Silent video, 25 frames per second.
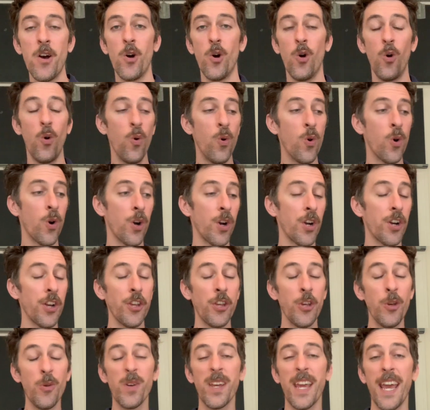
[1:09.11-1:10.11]
or
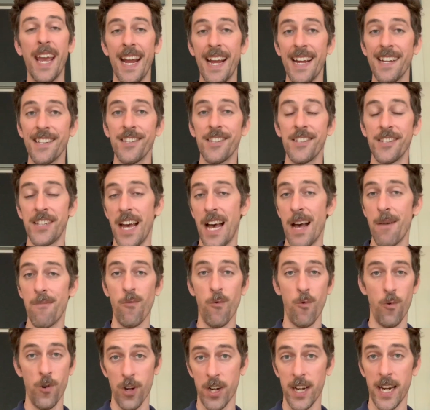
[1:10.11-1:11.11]
you can't stop
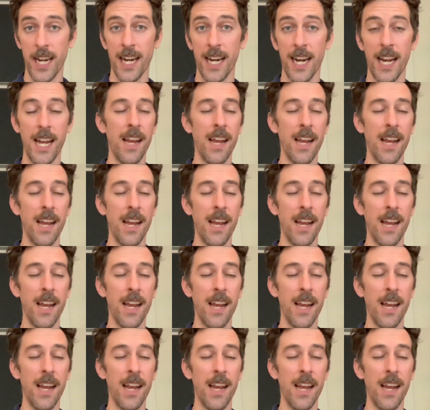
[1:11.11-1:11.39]
working.